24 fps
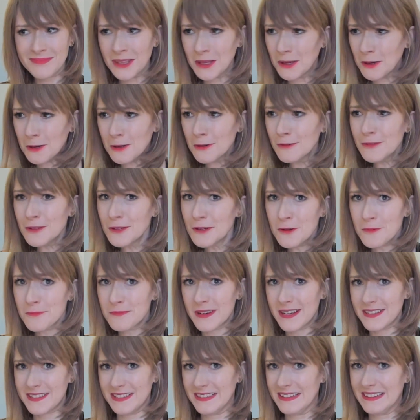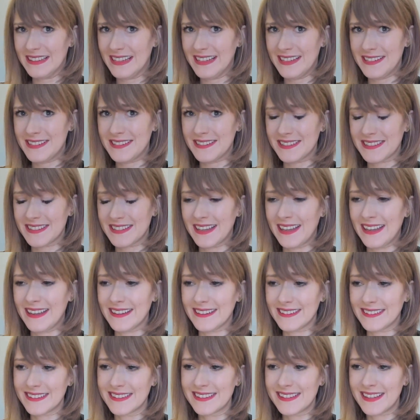overall presentation
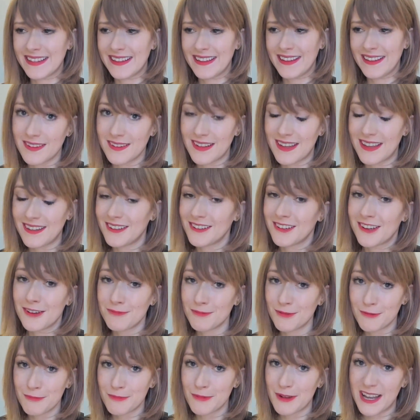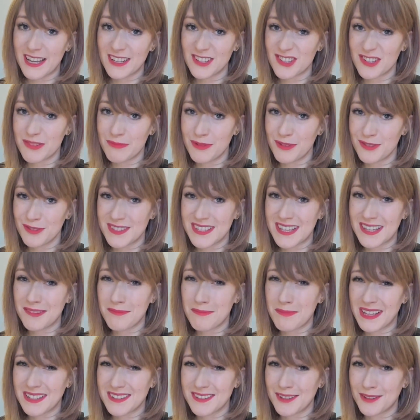skills, and a couple of more attributes that
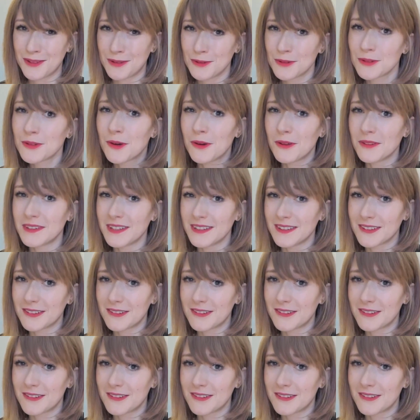makes a good content